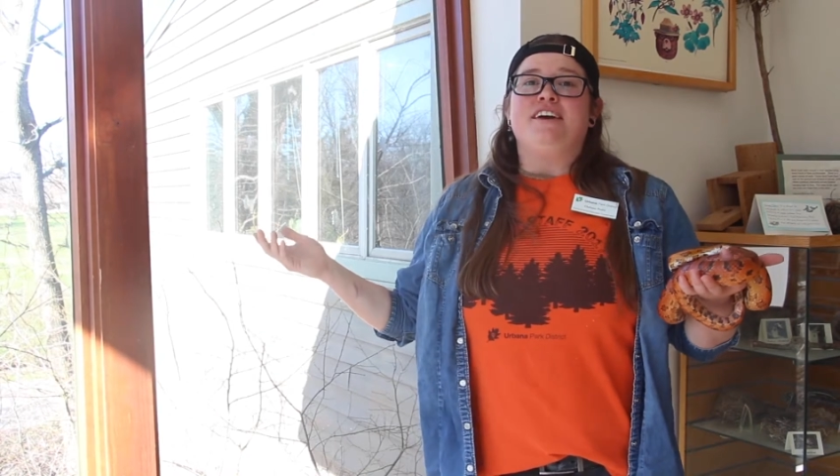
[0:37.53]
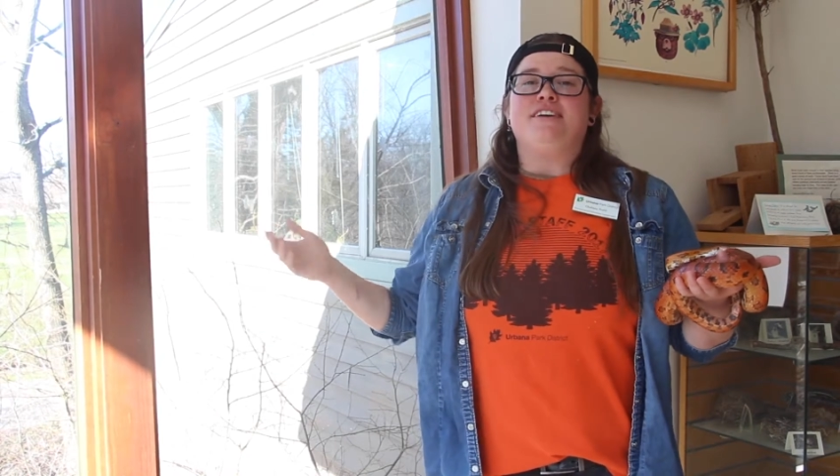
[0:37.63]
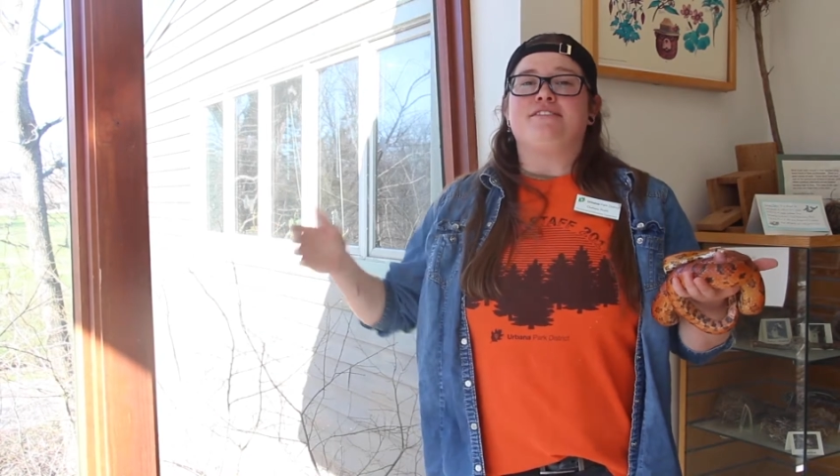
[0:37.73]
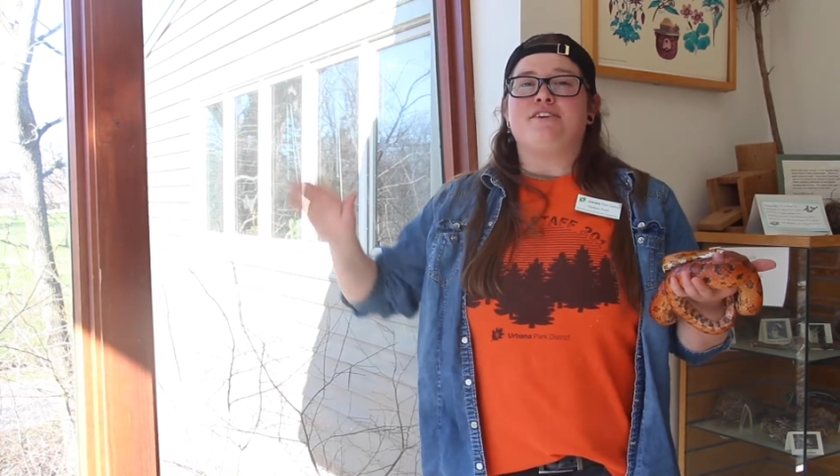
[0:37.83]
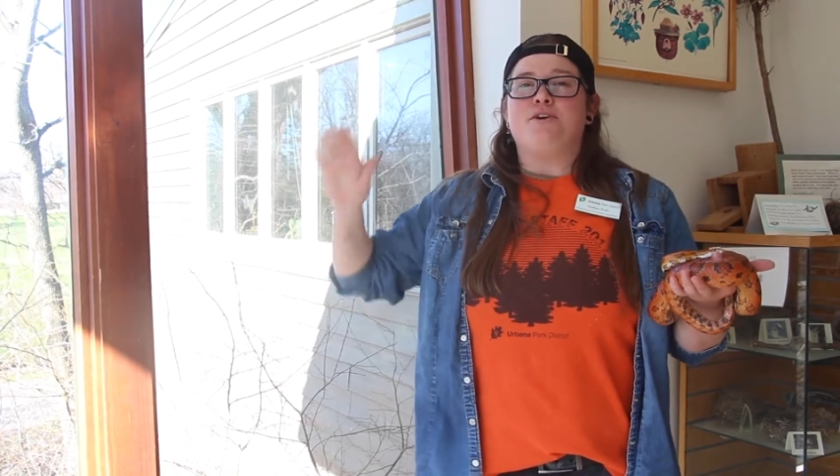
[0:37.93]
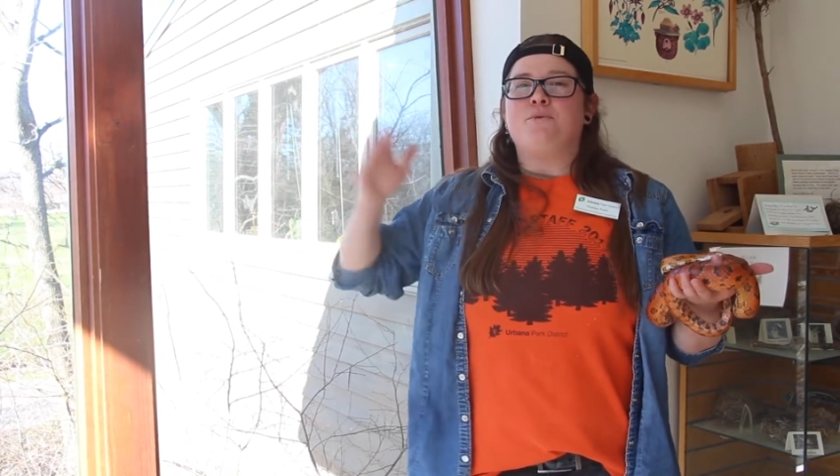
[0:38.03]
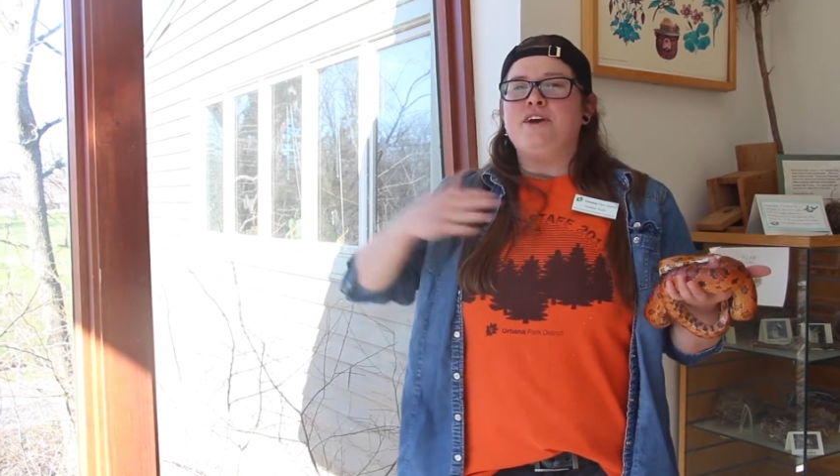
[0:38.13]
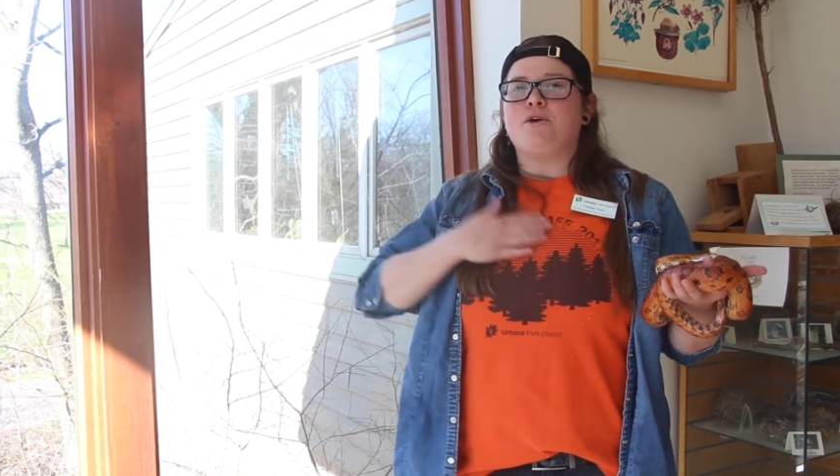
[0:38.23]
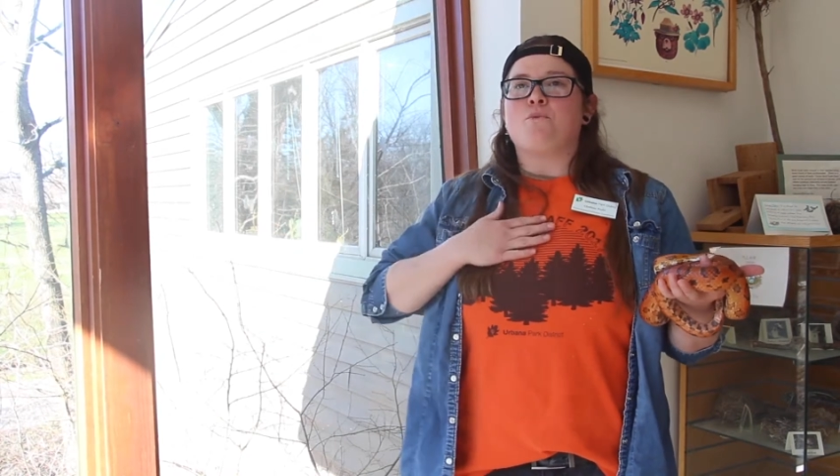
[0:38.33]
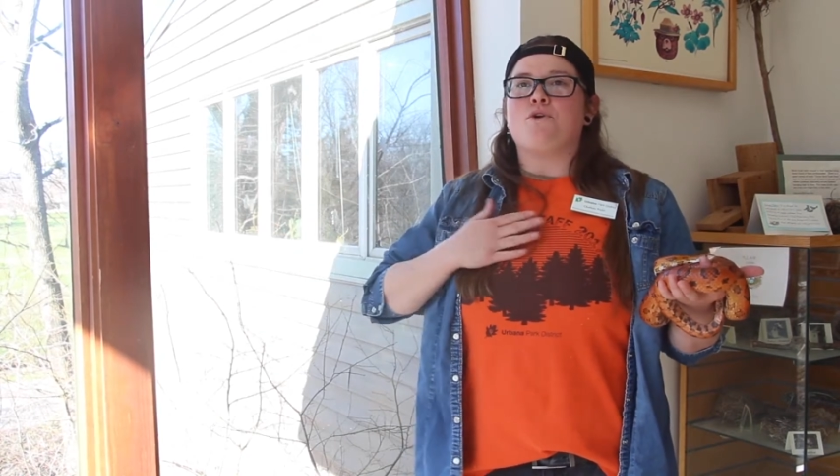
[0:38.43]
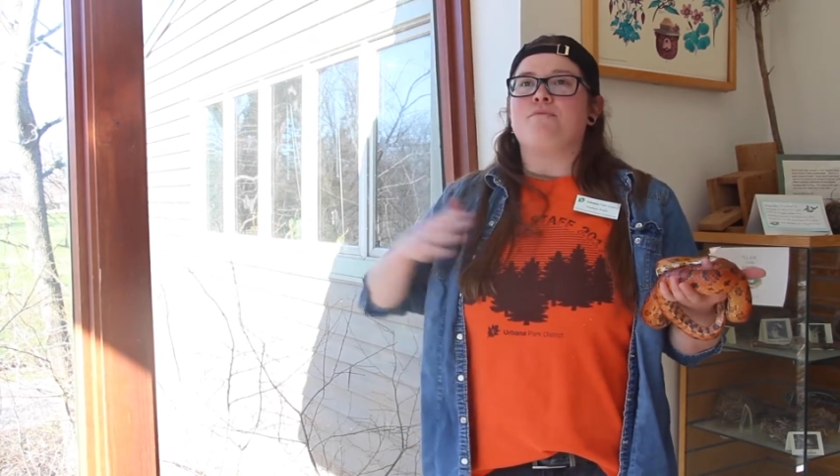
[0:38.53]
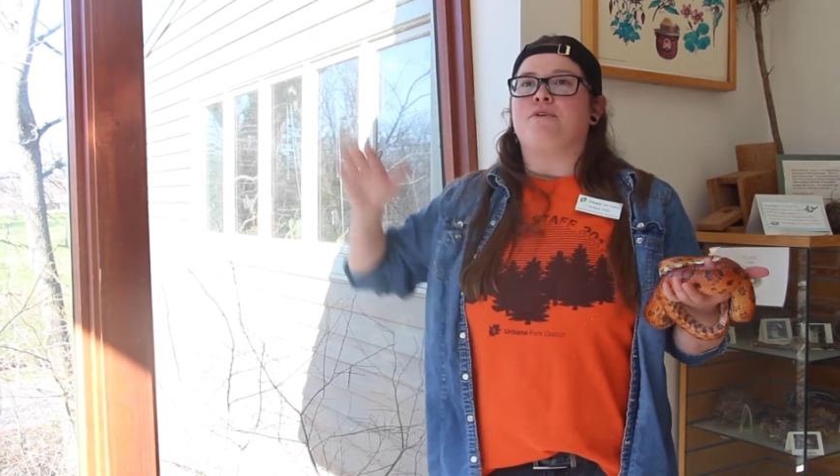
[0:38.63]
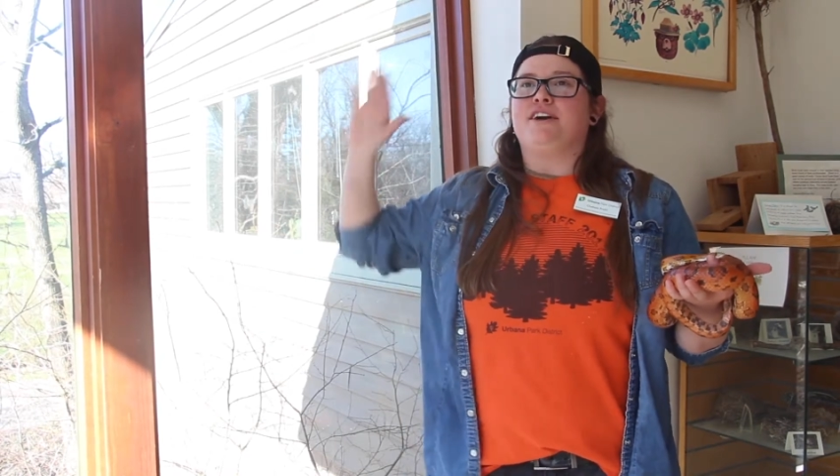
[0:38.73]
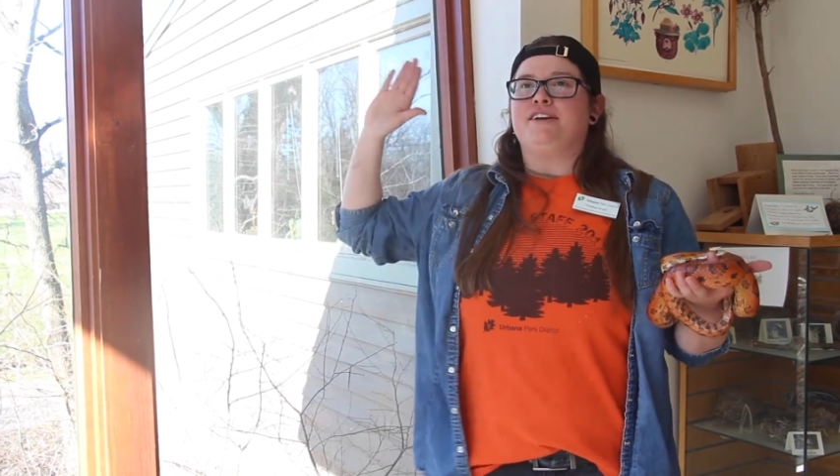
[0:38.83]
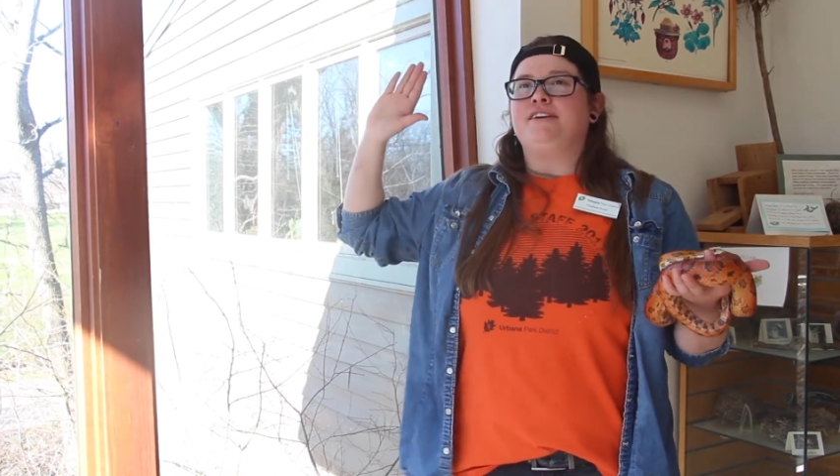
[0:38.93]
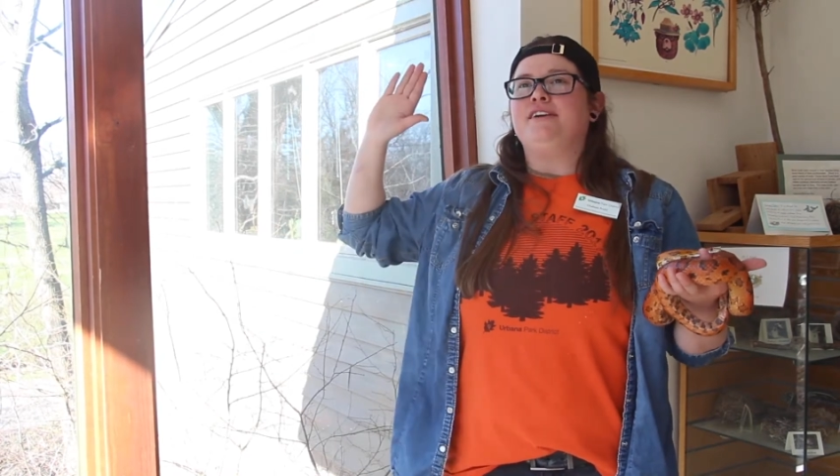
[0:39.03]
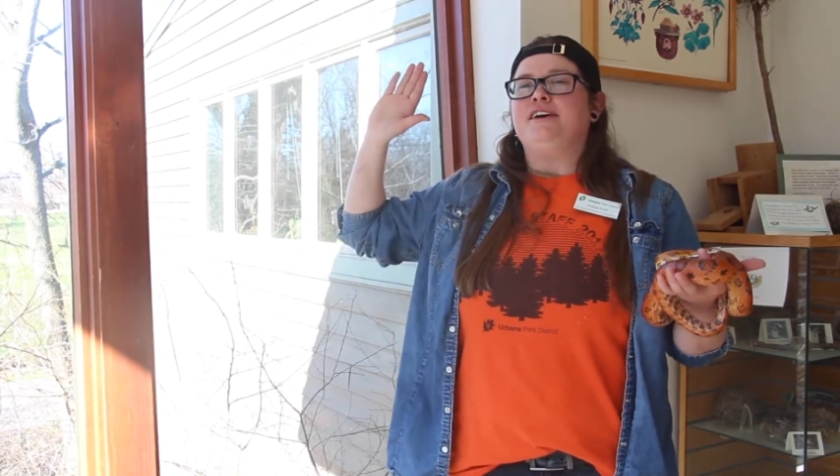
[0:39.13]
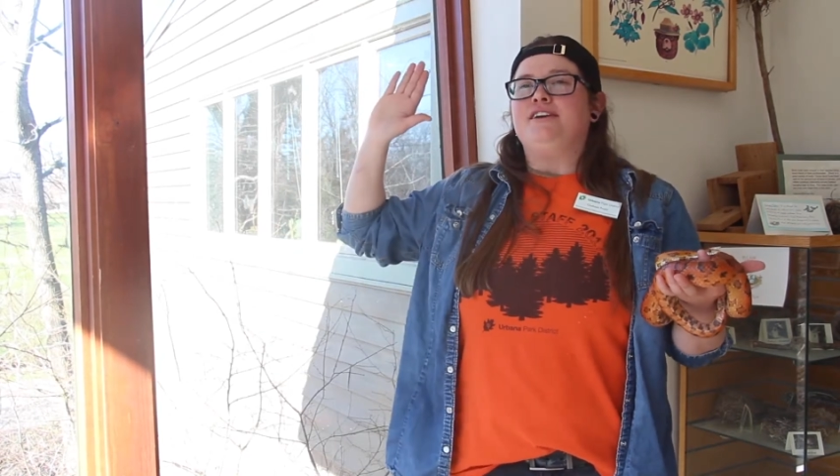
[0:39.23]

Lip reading: And so we are warm-blooded.